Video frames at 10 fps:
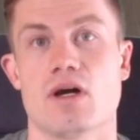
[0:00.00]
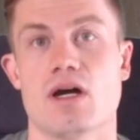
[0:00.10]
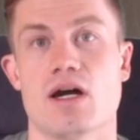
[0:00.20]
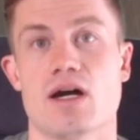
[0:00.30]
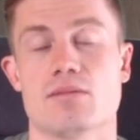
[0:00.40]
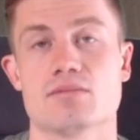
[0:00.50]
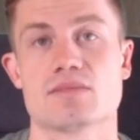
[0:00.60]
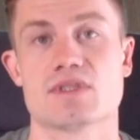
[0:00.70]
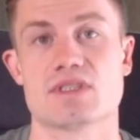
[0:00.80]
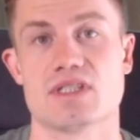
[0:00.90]

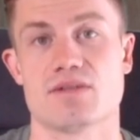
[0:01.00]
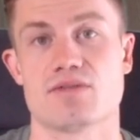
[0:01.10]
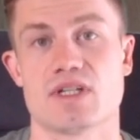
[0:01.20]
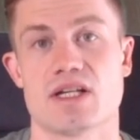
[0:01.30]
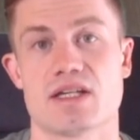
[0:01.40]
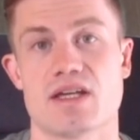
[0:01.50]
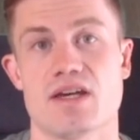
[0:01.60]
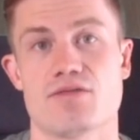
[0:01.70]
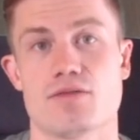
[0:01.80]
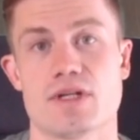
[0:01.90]
something like
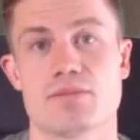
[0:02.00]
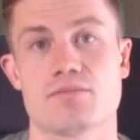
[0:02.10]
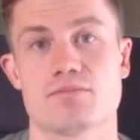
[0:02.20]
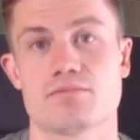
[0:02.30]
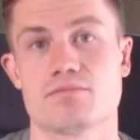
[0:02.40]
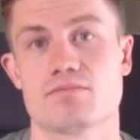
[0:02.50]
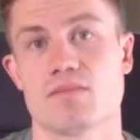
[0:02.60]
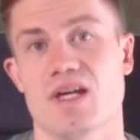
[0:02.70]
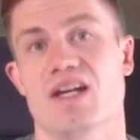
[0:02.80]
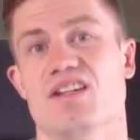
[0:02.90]
f3,
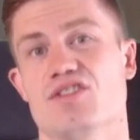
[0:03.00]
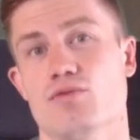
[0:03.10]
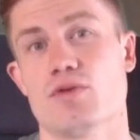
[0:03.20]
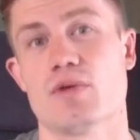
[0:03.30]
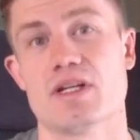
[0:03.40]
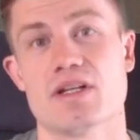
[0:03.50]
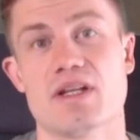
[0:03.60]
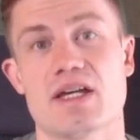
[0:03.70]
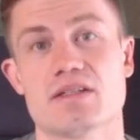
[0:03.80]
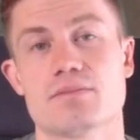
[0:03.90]
and we win the
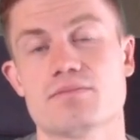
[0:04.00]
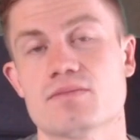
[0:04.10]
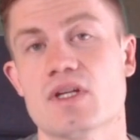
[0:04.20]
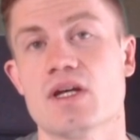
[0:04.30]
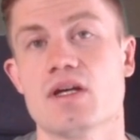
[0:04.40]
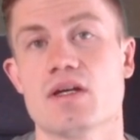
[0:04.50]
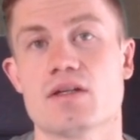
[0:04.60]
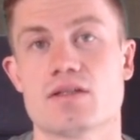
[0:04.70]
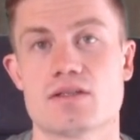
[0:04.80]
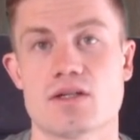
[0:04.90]
knight.
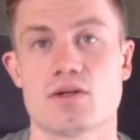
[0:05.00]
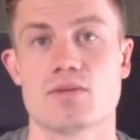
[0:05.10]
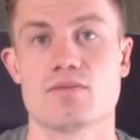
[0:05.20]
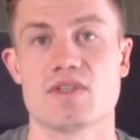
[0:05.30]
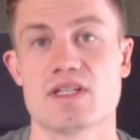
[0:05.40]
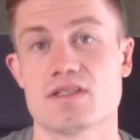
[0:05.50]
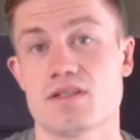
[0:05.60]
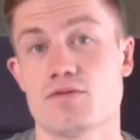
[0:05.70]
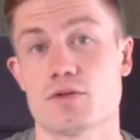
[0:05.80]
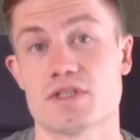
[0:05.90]
So that's
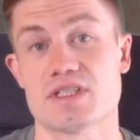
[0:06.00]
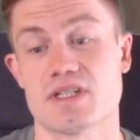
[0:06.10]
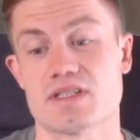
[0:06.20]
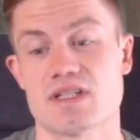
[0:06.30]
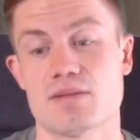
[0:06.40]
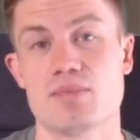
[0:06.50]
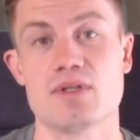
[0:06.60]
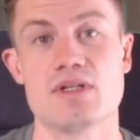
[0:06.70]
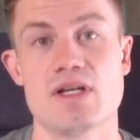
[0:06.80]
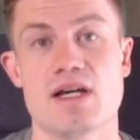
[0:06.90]
it for this
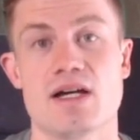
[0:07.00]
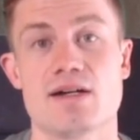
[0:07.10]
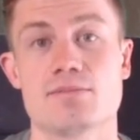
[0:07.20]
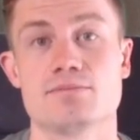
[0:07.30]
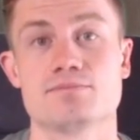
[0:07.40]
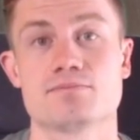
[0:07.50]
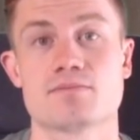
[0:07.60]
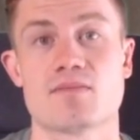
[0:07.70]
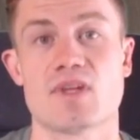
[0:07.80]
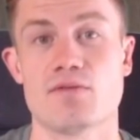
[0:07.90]
example. When
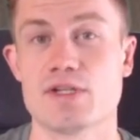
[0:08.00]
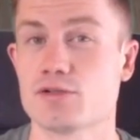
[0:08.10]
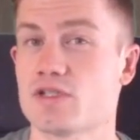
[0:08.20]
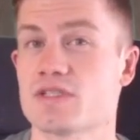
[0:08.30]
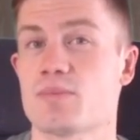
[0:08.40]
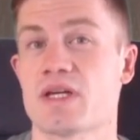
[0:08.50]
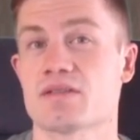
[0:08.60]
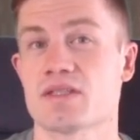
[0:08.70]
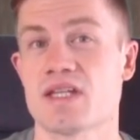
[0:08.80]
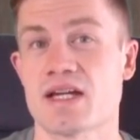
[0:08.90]
you
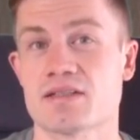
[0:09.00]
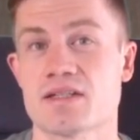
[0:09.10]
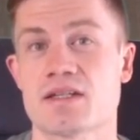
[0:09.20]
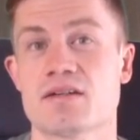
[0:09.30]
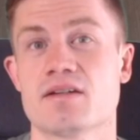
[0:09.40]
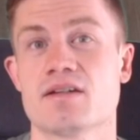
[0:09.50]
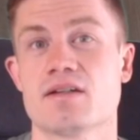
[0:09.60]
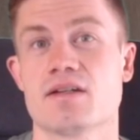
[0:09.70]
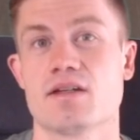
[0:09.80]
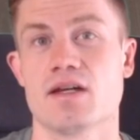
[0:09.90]
suspect a tactic,
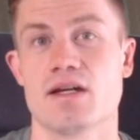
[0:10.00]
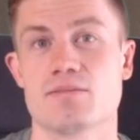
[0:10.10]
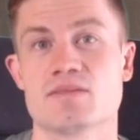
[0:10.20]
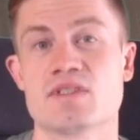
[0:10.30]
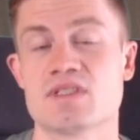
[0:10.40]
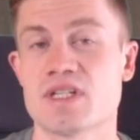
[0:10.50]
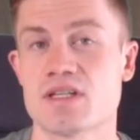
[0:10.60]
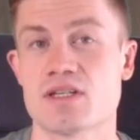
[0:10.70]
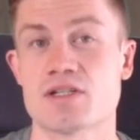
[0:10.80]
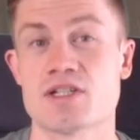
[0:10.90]

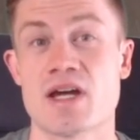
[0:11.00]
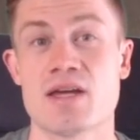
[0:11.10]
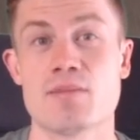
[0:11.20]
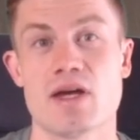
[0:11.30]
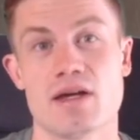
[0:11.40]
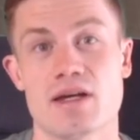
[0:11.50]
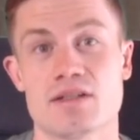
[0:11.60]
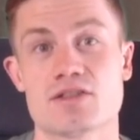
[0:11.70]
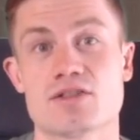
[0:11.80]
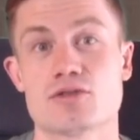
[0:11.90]
take your time
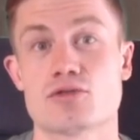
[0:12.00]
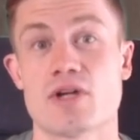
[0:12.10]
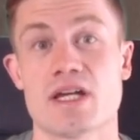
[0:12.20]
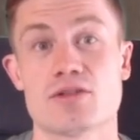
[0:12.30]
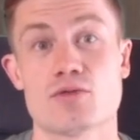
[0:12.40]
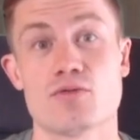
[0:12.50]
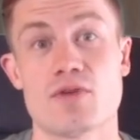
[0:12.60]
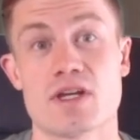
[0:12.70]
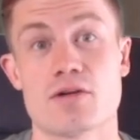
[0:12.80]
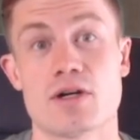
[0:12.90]
and try to
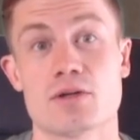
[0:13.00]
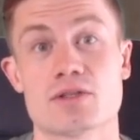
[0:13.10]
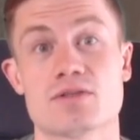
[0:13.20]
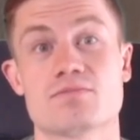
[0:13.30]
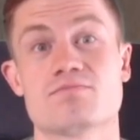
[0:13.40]
figure out